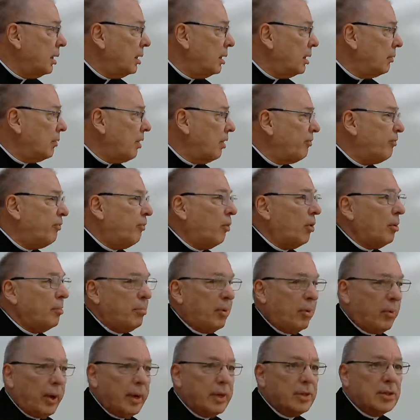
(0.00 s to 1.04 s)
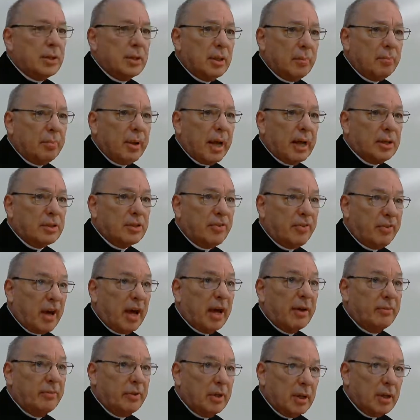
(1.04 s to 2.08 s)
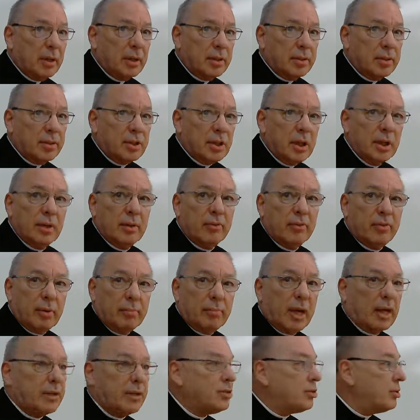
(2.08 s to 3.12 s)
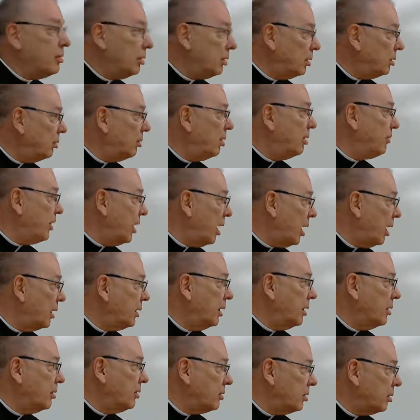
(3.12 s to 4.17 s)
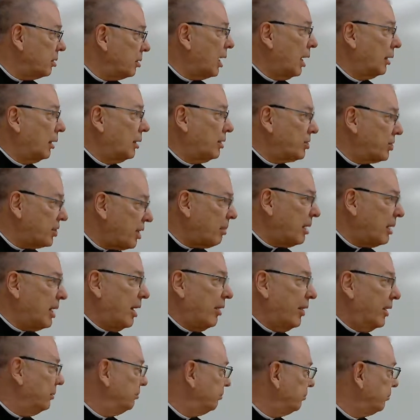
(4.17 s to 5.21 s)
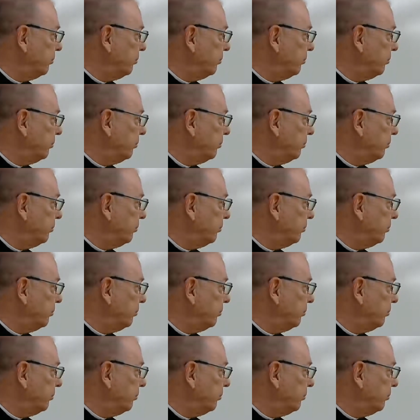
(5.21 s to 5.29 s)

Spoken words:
there are 4 boys in the past 5 years from that school who have gone into college seminary.